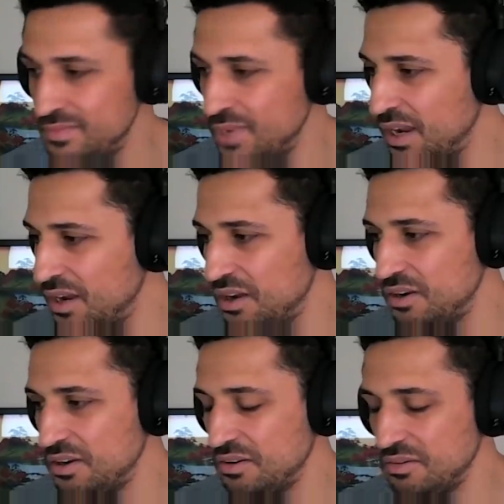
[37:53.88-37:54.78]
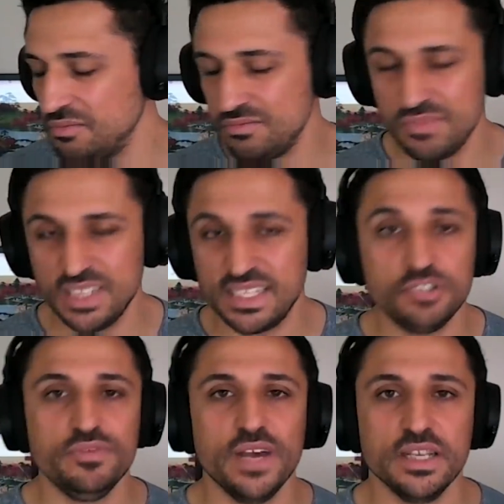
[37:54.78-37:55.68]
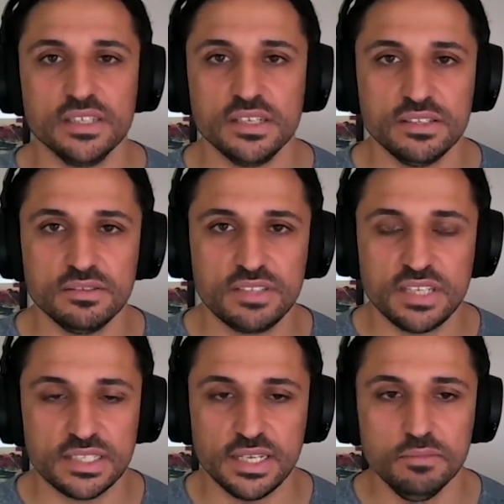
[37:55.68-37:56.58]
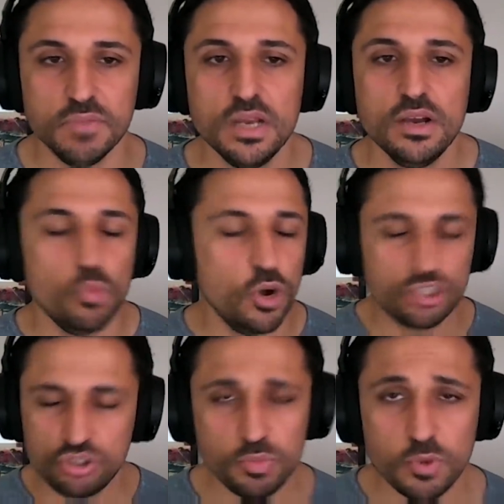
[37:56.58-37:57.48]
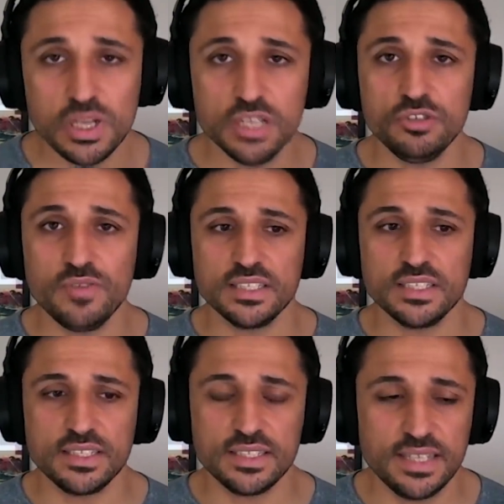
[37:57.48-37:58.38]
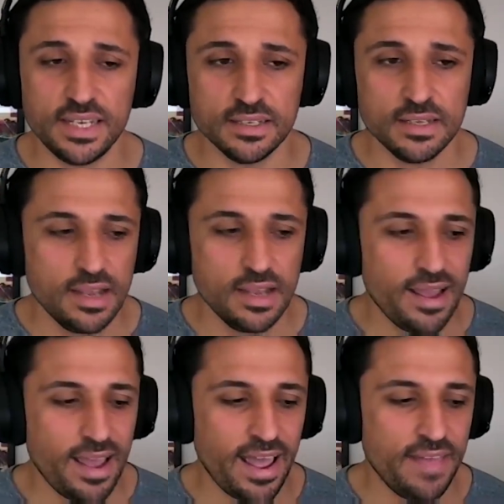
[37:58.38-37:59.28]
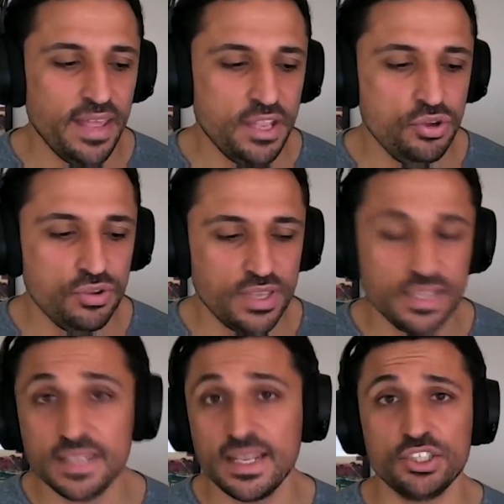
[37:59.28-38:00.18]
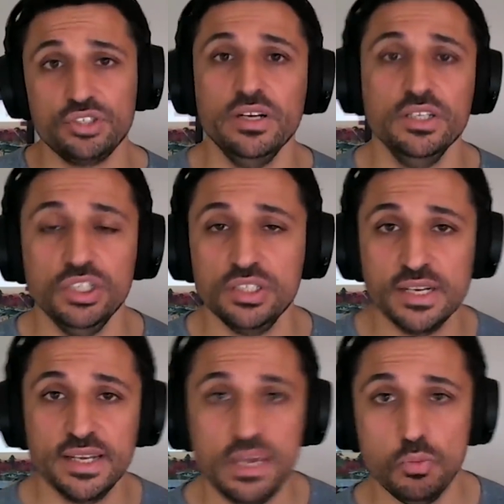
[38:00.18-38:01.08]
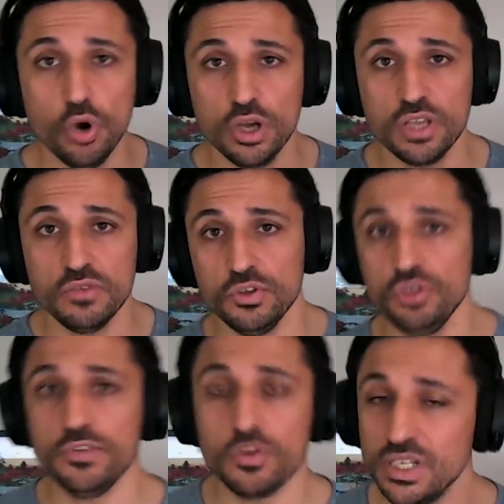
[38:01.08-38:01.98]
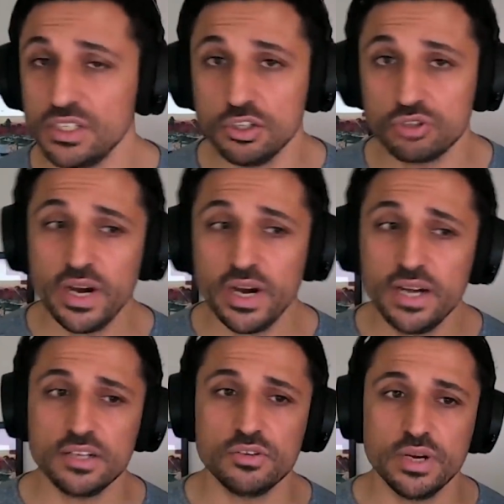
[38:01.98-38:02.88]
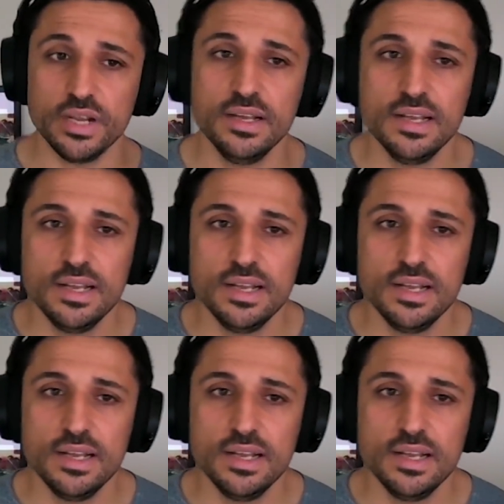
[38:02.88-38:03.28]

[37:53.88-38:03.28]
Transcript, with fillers: uh, let's say 2016 works super well in 2016 and then you think that that strategy is going to keep working for you for the rest of your trading career